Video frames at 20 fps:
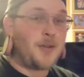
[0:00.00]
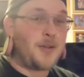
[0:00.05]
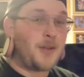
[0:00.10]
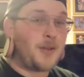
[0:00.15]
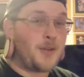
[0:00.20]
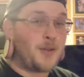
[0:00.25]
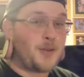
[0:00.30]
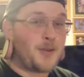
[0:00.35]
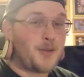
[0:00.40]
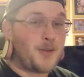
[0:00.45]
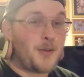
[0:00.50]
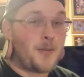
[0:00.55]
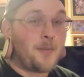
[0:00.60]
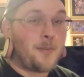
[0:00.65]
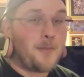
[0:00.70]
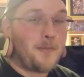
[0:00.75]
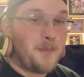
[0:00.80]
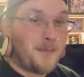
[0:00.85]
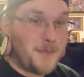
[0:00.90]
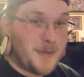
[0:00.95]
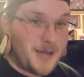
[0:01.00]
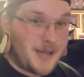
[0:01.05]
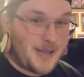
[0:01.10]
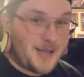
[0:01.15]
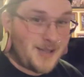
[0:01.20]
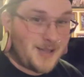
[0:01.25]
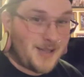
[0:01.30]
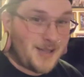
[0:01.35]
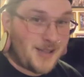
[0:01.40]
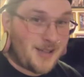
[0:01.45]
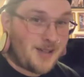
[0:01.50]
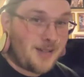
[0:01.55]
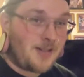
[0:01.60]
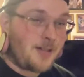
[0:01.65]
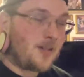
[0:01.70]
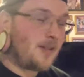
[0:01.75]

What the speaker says: That looks amazing.